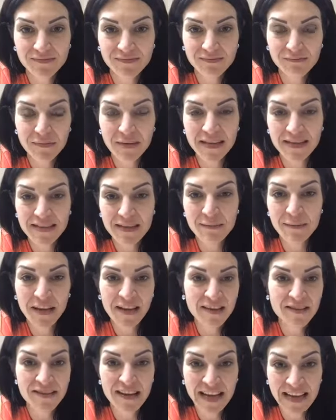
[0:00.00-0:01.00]
because I
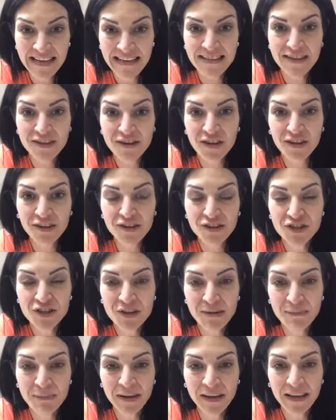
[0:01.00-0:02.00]
paid $18
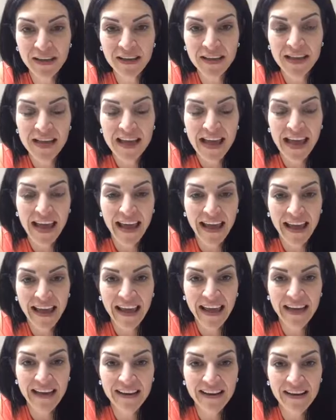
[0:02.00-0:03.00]
shipping
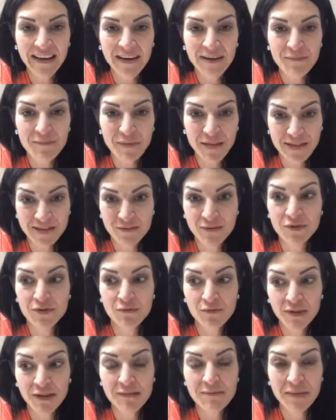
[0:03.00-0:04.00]
and um, because it was a
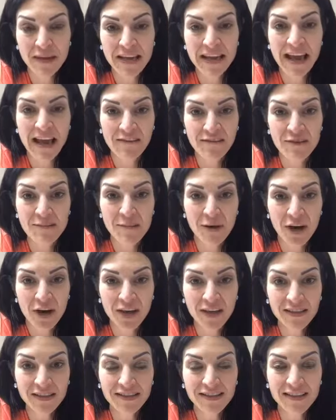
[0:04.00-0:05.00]
really big, heavy
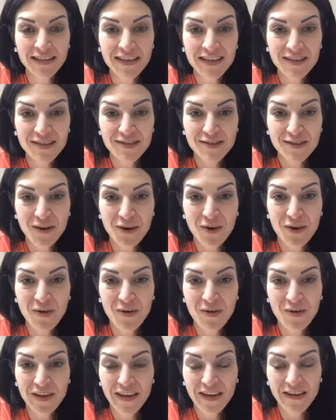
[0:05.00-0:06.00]
box.
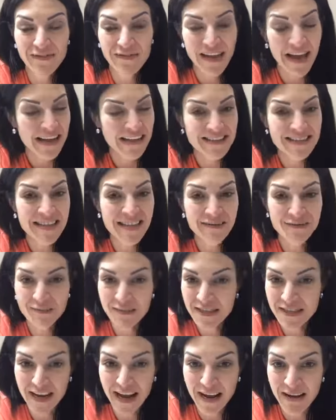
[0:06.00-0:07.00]
So if that saves me
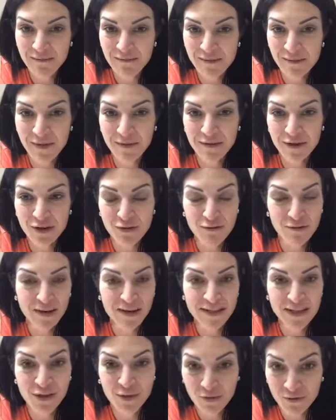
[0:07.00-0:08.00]
time from having to run
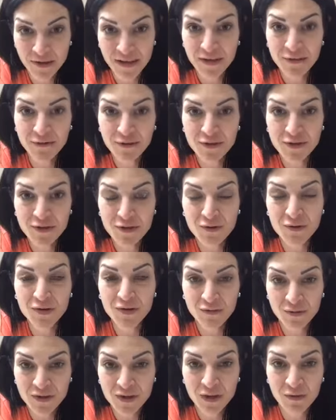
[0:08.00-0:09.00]
to three different stores,
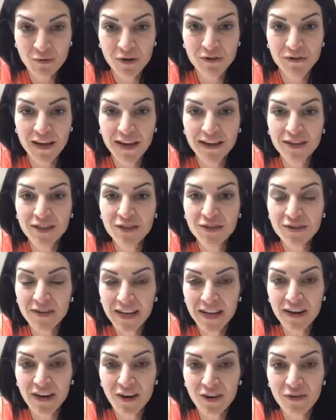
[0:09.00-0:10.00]
which I would have had to do to
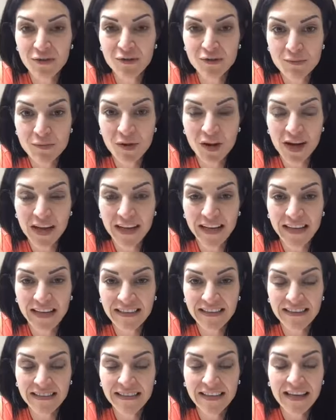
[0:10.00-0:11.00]
get all those
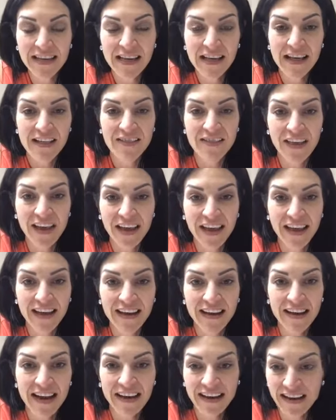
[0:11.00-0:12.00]
products,
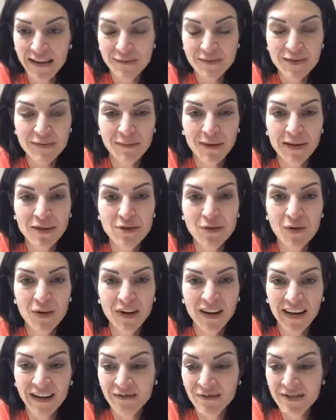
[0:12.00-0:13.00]
then and it comes to my door
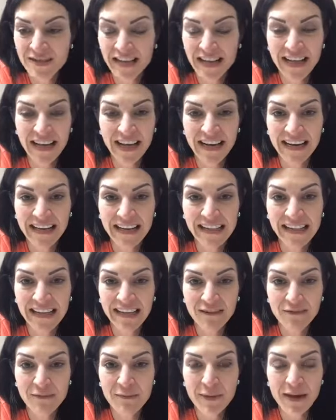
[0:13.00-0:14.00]
and I was like at a
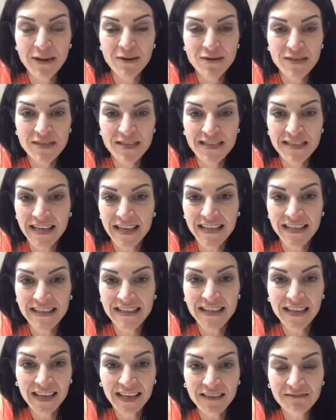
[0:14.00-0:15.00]
click of a mouse and done and
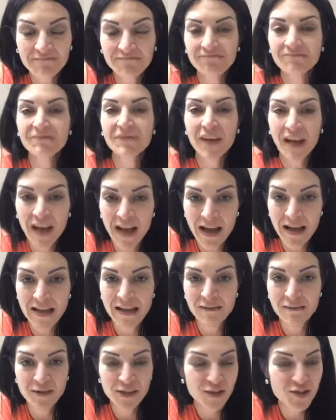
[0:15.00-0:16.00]
done, I
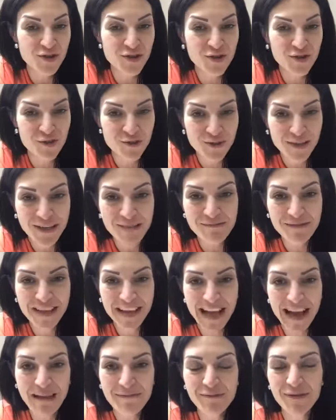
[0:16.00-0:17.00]
am extremely
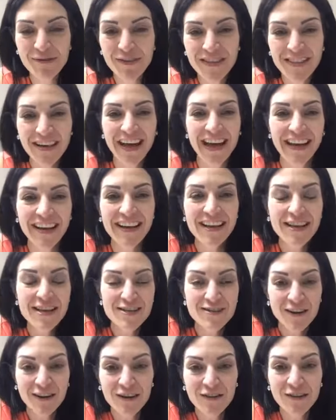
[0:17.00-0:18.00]
happy with that.
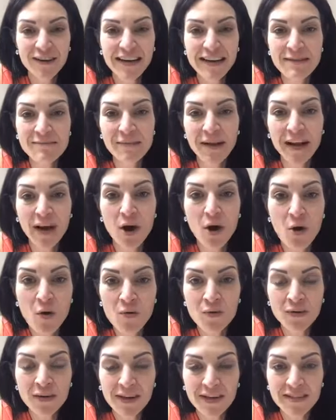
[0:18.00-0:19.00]
So I created my
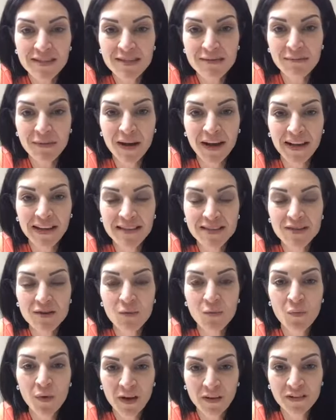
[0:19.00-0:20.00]
own customized
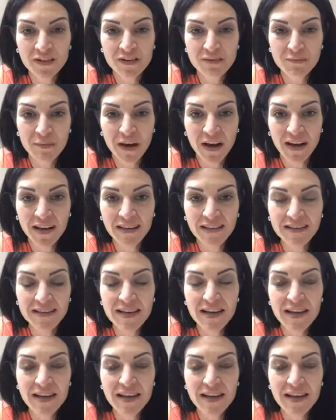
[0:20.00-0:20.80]
wellness box